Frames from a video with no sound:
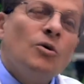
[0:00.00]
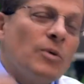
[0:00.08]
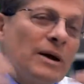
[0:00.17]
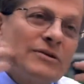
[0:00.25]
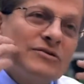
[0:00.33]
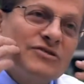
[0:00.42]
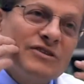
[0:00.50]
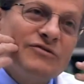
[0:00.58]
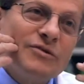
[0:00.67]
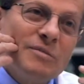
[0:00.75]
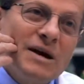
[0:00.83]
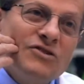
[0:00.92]
or whether it's
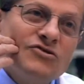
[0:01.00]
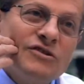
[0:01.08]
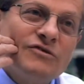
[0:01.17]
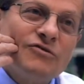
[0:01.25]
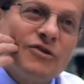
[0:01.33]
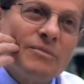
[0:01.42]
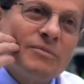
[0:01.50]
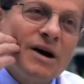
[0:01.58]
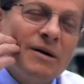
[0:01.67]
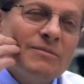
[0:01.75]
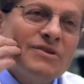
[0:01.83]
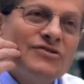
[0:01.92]
inflammation from
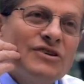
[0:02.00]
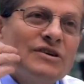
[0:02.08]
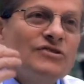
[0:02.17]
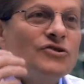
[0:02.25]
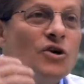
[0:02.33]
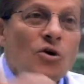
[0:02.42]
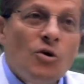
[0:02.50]
gum disease,